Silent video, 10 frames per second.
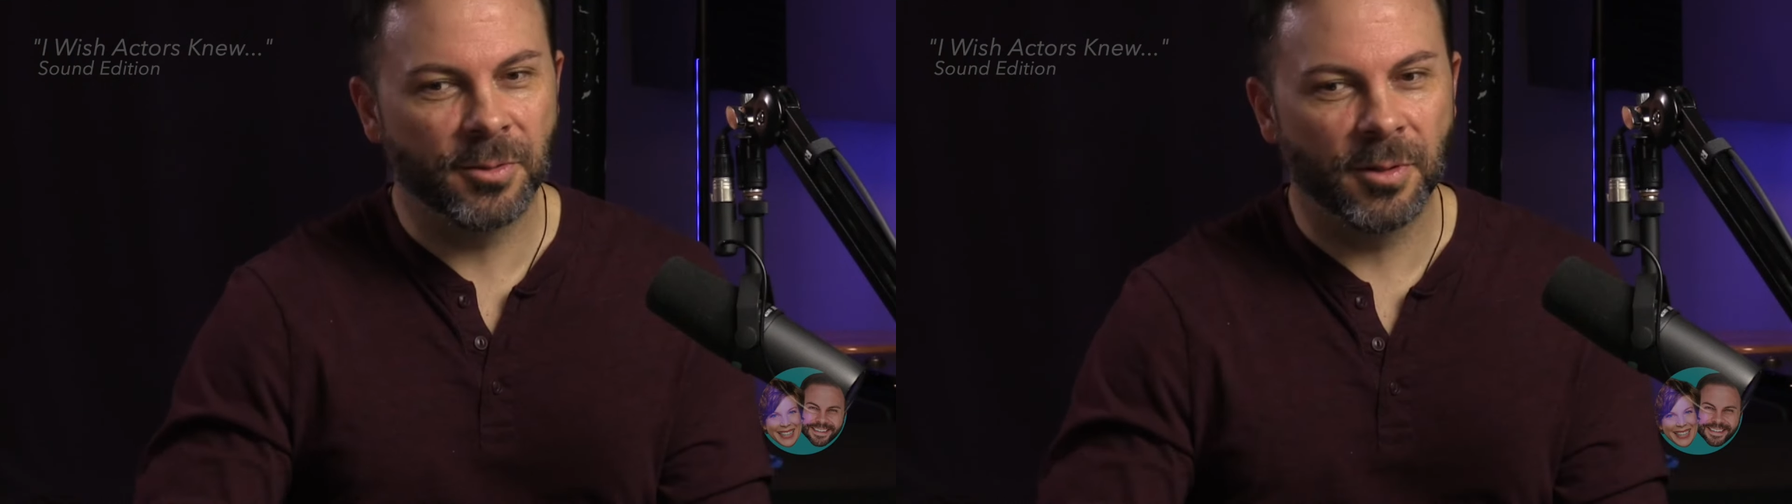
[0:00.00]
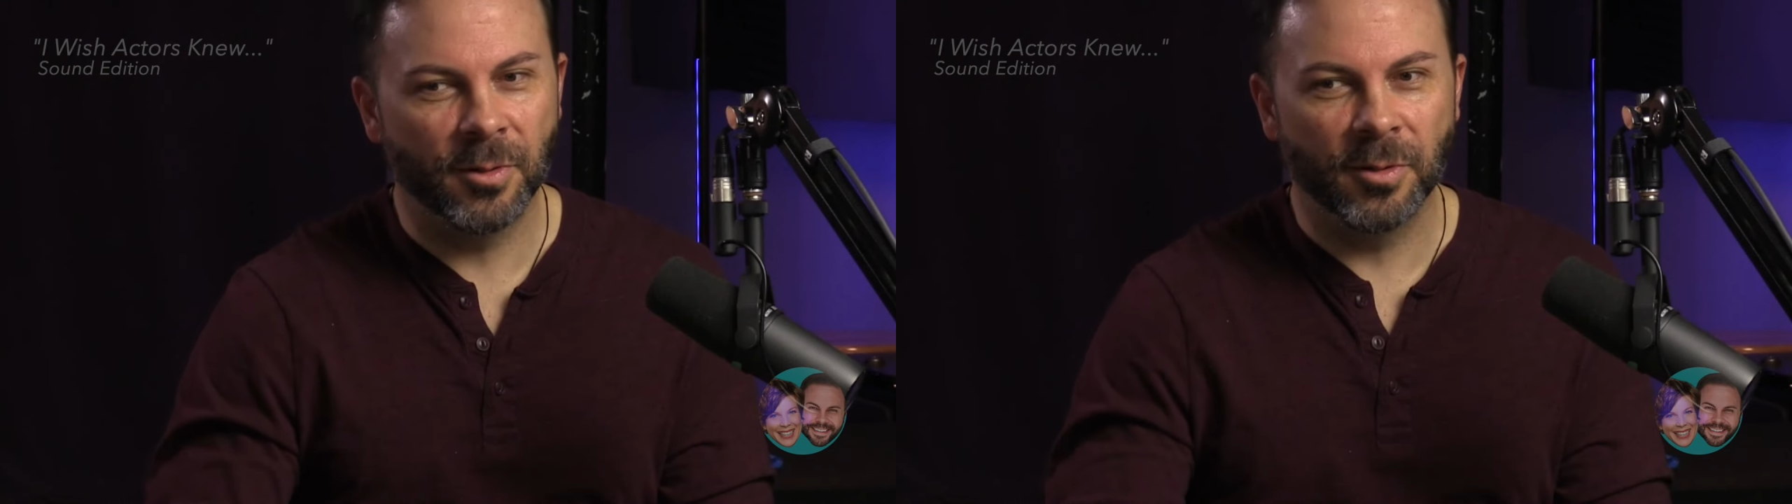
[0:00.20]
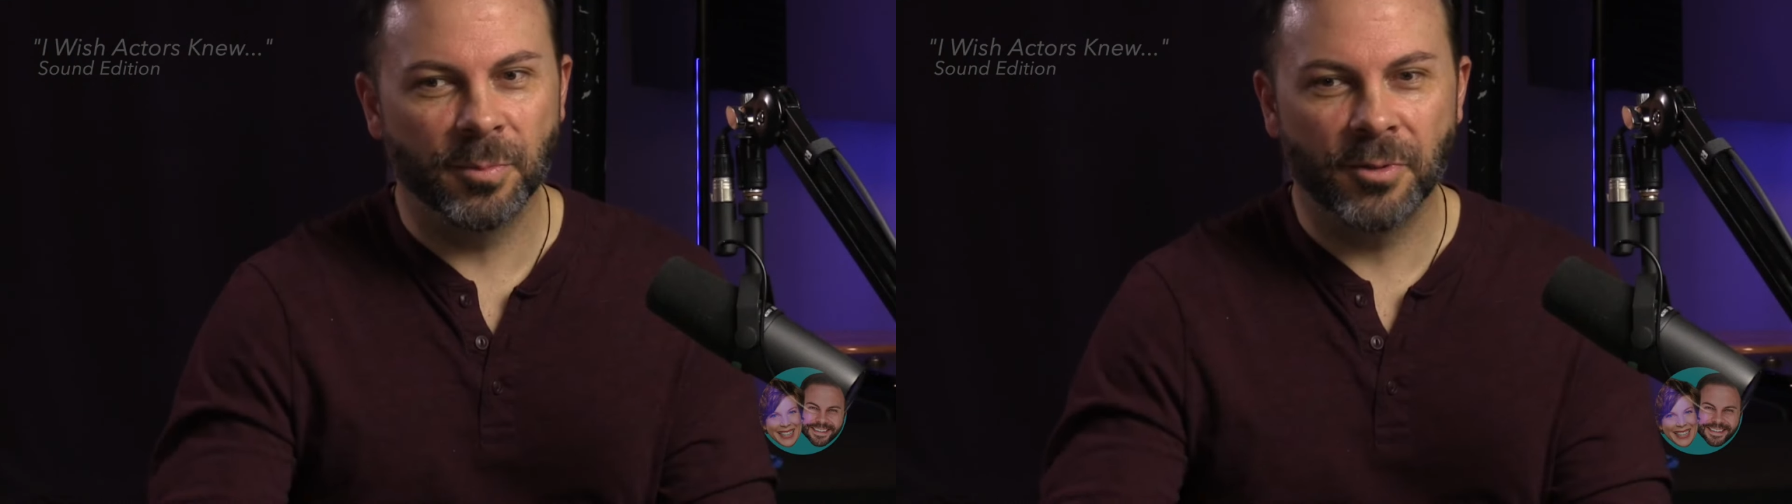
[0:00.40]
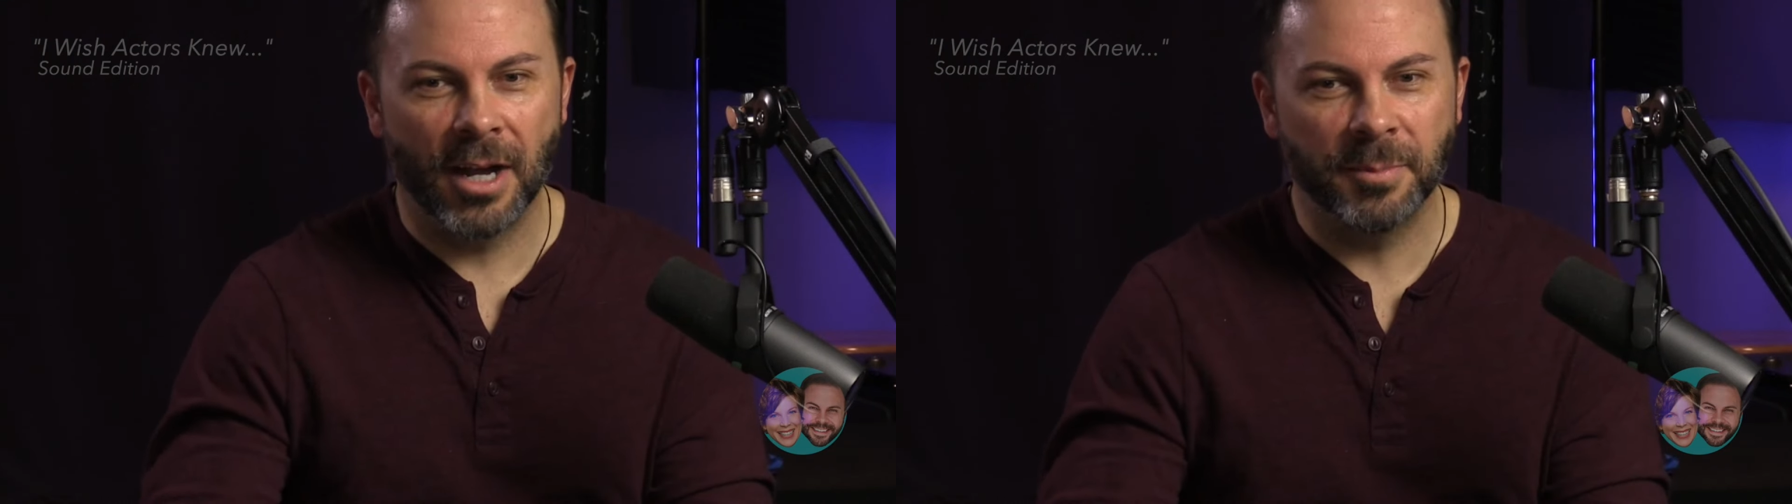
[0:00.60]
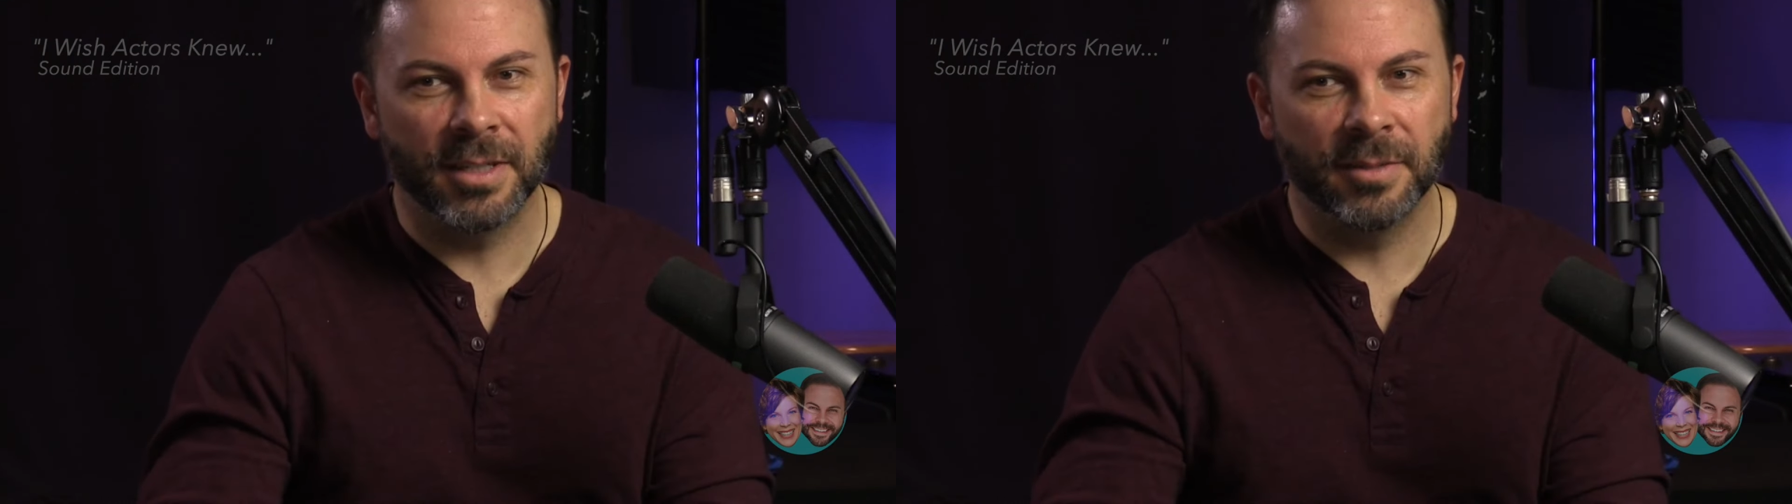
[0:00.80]
or
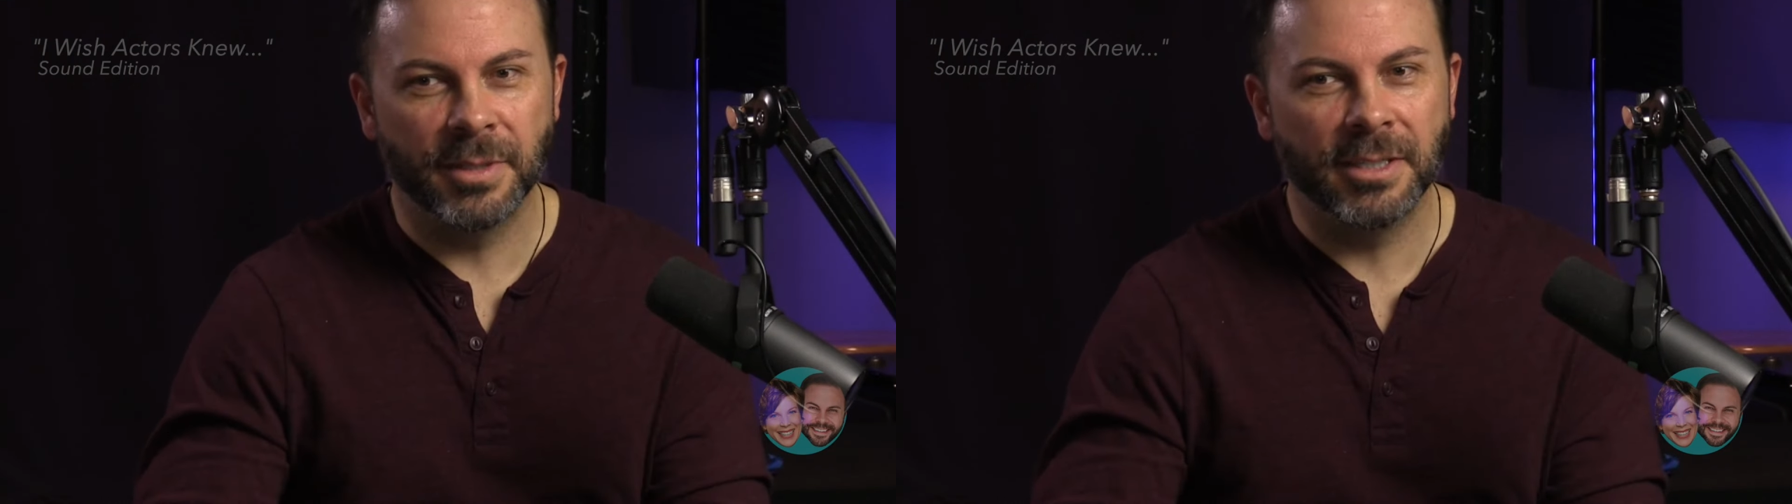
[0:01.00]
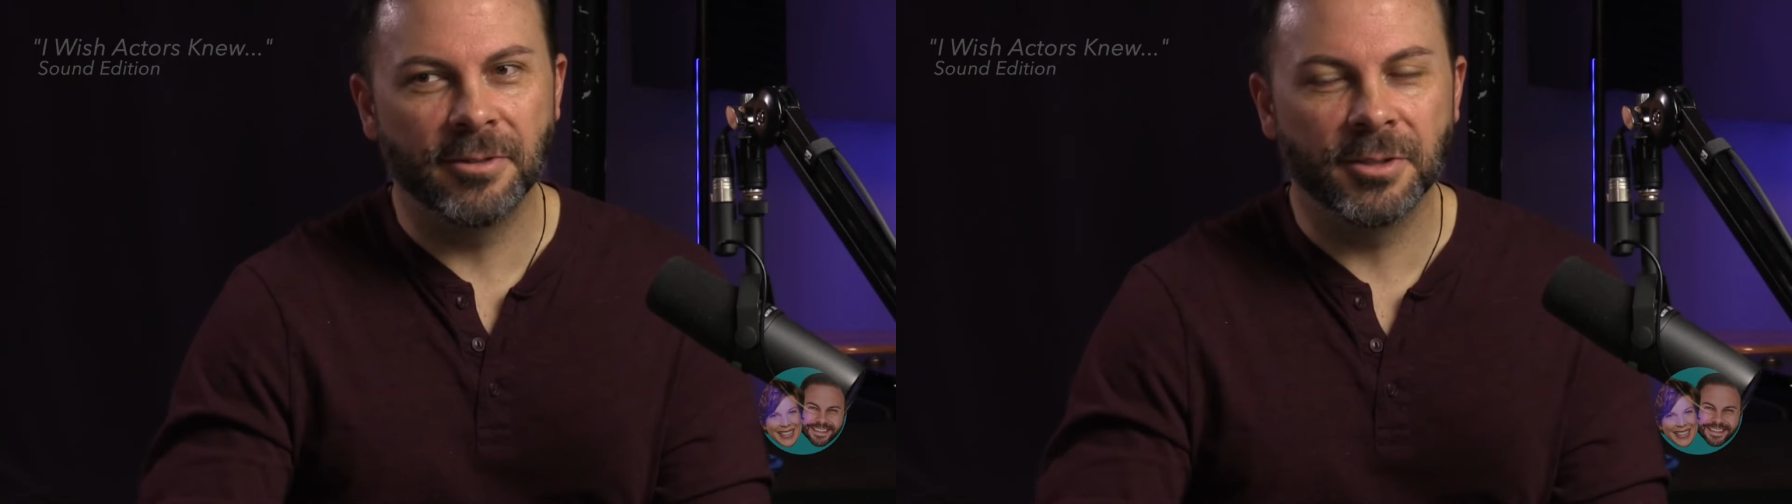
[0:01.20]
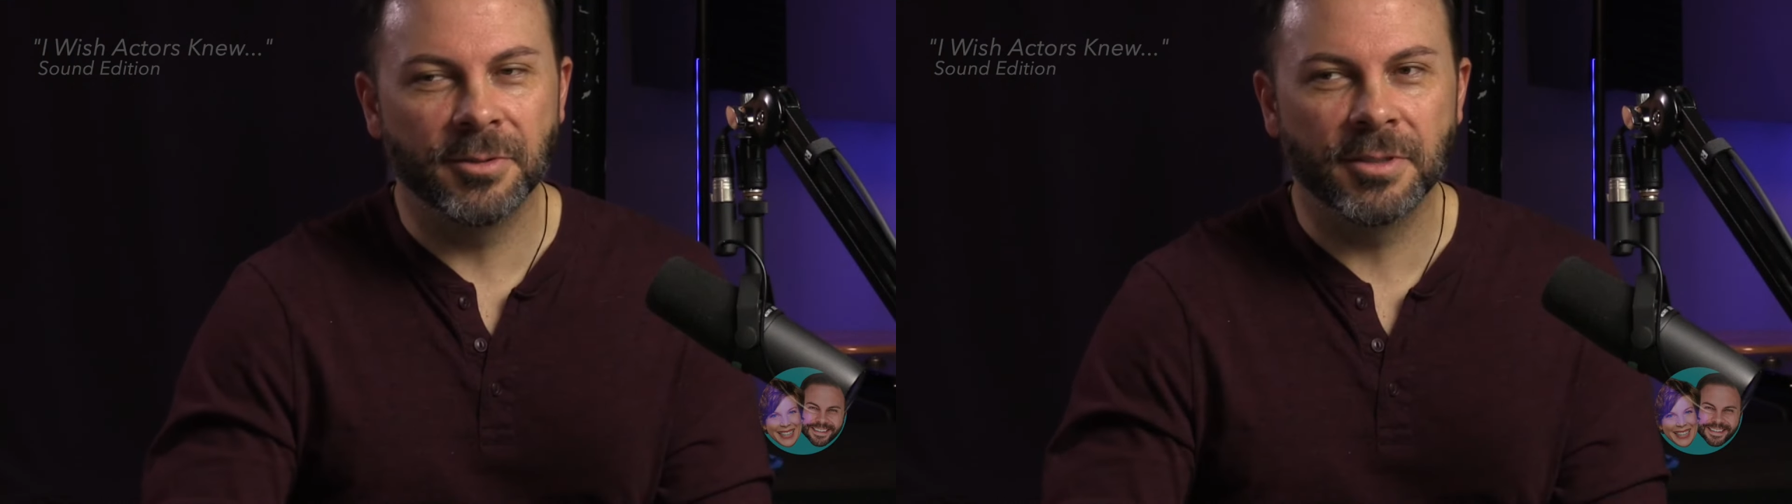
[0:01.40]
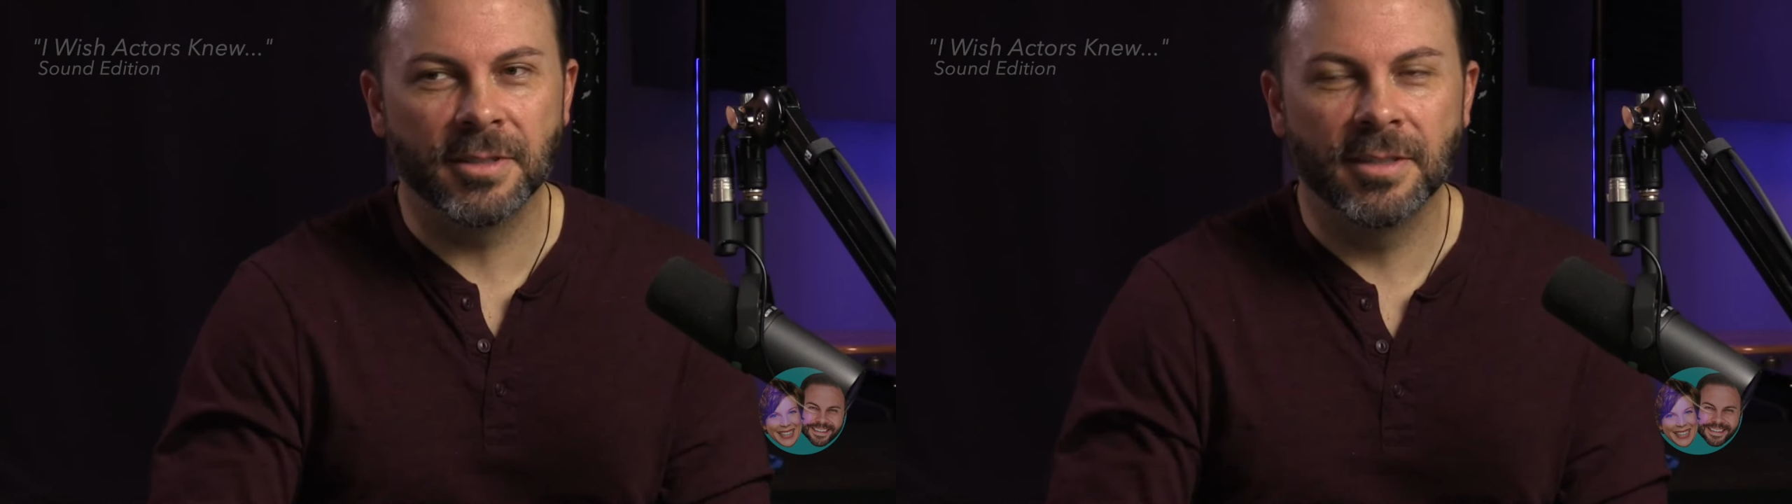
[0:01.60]
props that have been introduced.